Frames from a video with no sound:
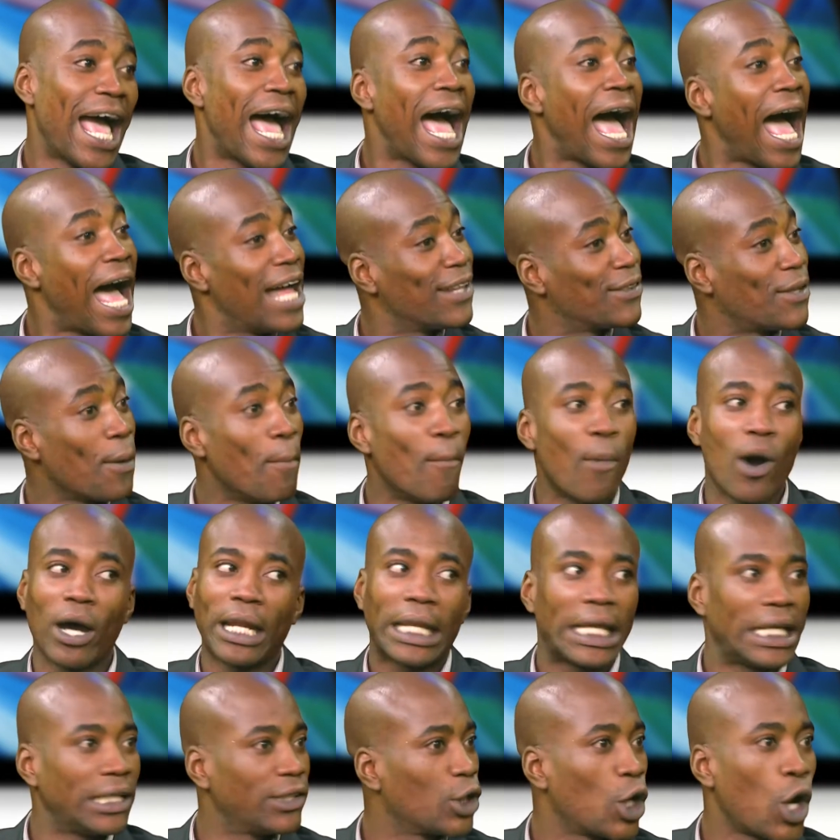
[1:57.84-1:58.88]
money. The
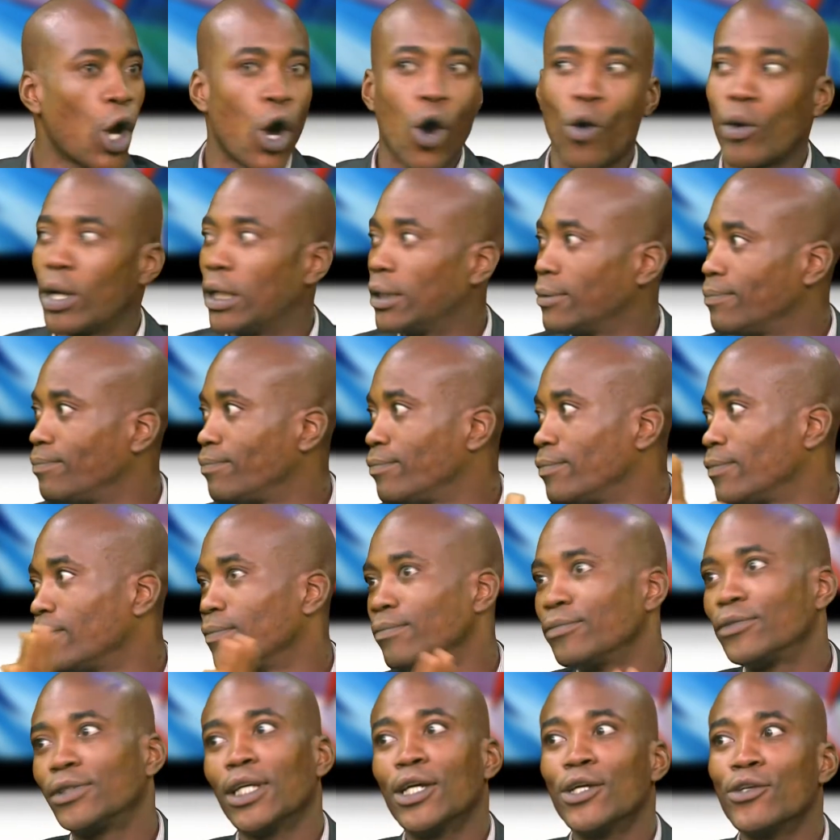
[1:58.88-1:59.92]
money is hey.
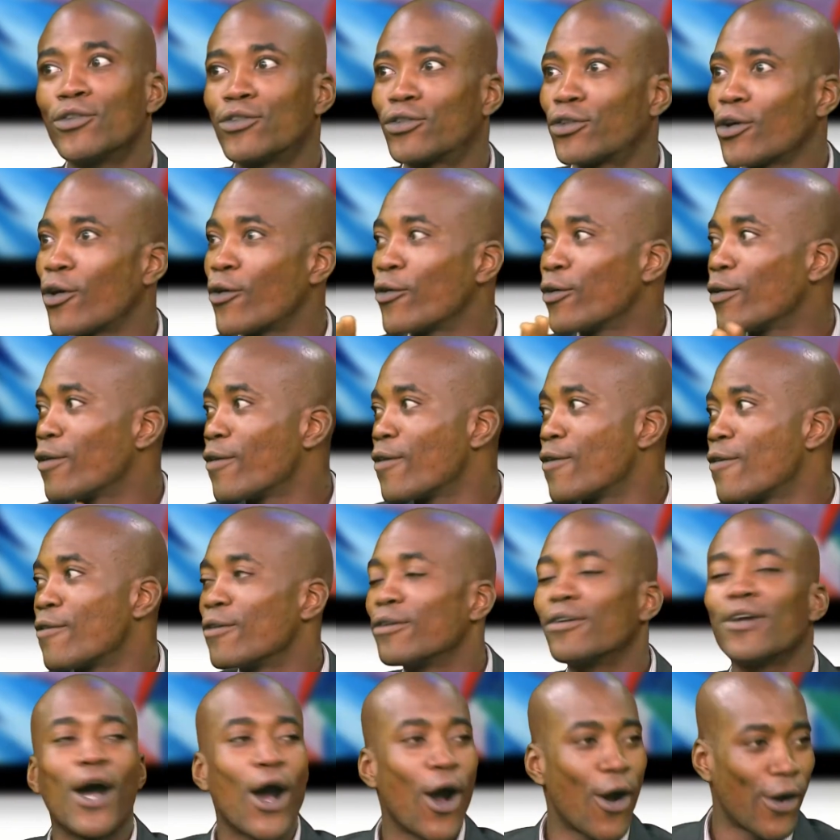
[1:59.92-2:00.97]
going. we going? So yeah, we're
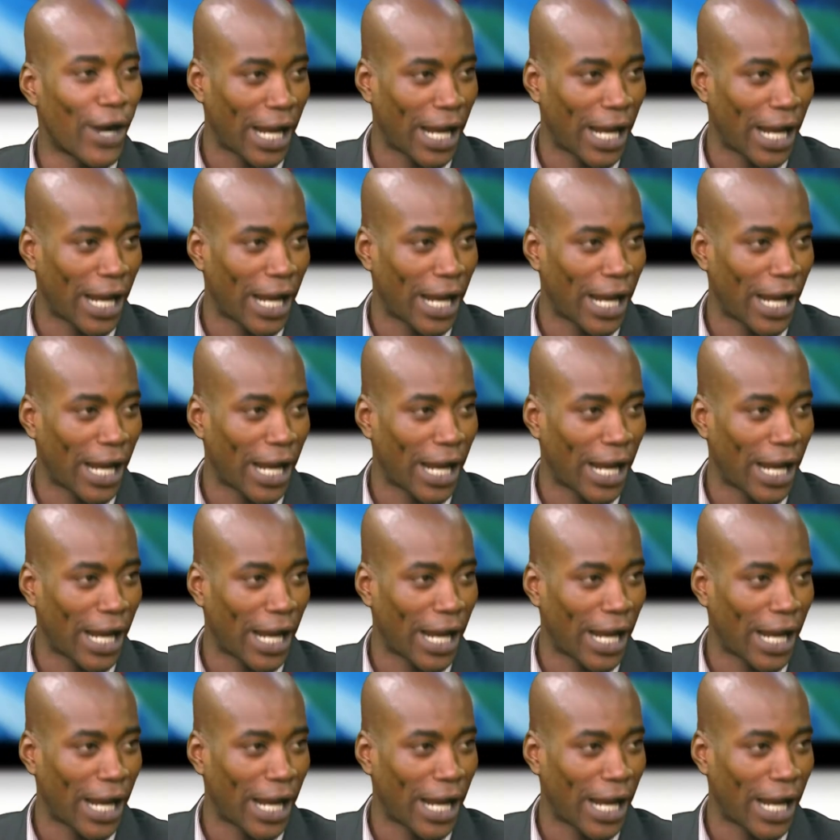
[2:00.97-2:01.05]
sitting in front